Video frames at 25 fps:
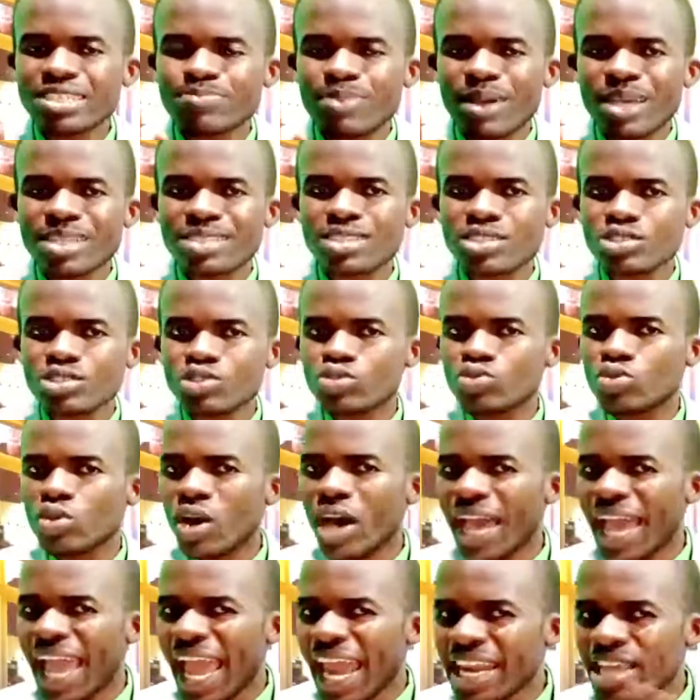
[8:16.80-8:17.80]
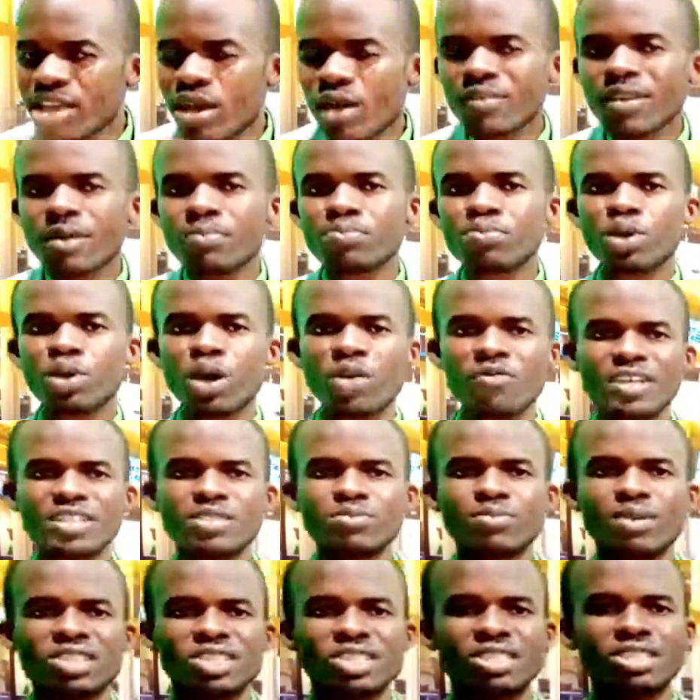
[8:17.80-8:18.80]
person to any of the prophet
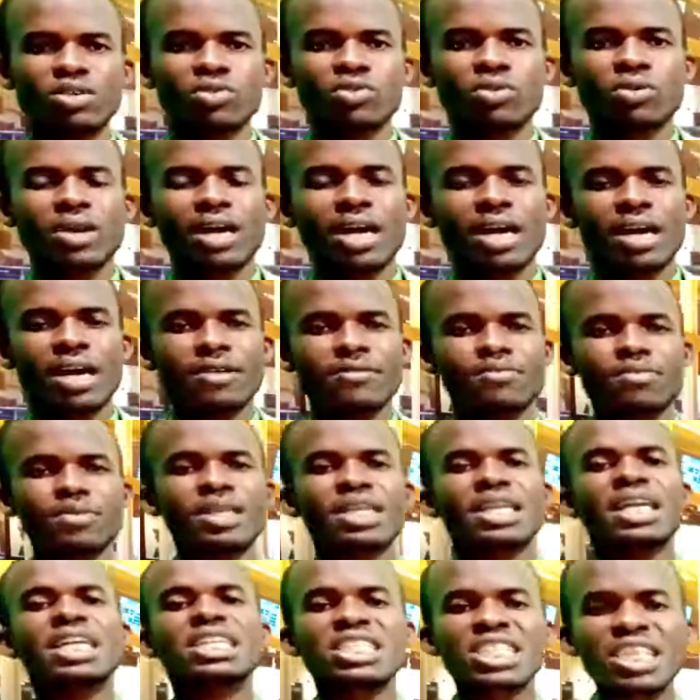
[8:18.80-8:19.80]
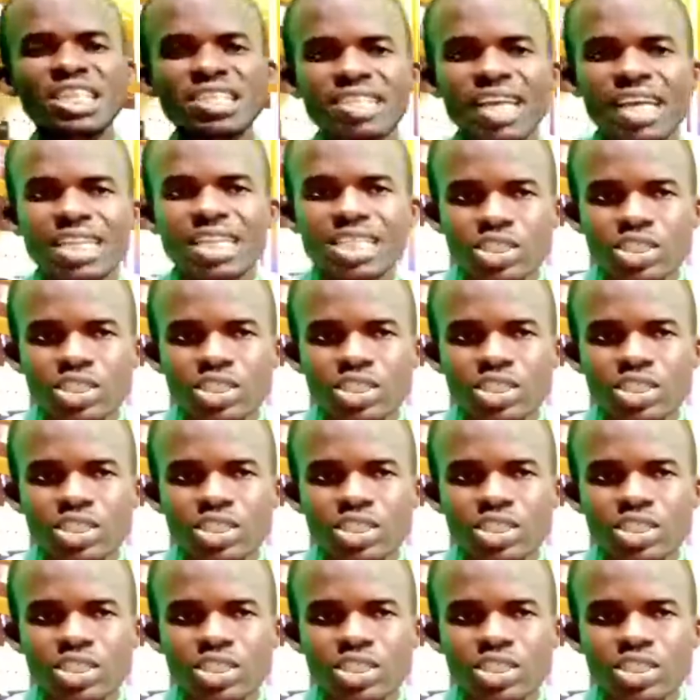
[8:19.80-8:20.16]
mentioned in the Quran. Jesus